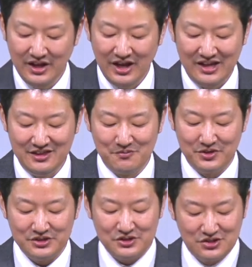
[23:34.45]
And
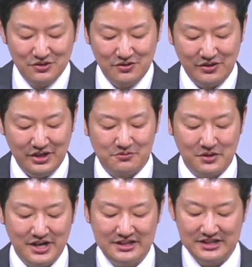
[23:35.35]
number two is
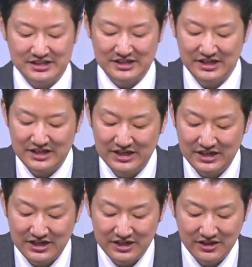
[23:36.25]
what?
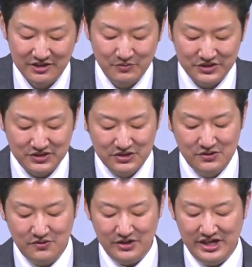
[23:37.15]
Number
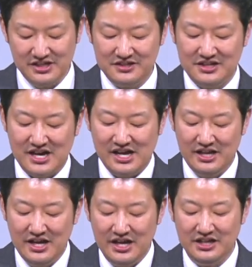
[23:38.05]
two is
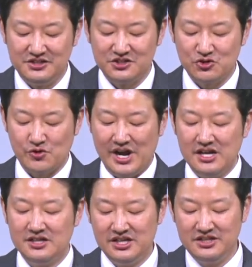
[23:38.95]
that it
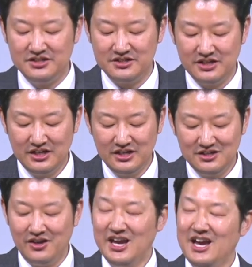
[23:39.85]
strengthens
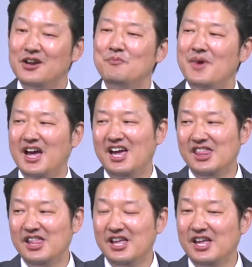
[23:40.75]
the inner man.
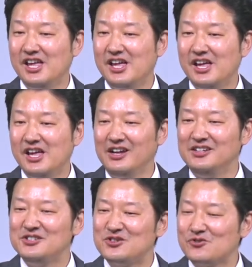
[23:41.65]
It
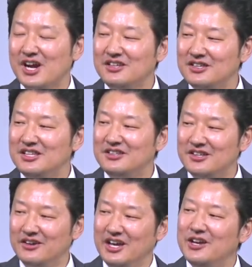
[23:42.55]
strengthens
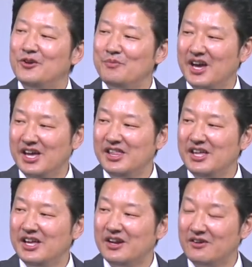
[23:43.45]
the inner man,
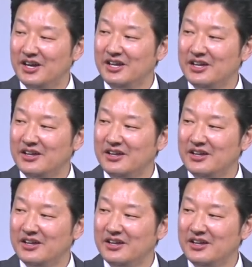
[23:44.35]
right?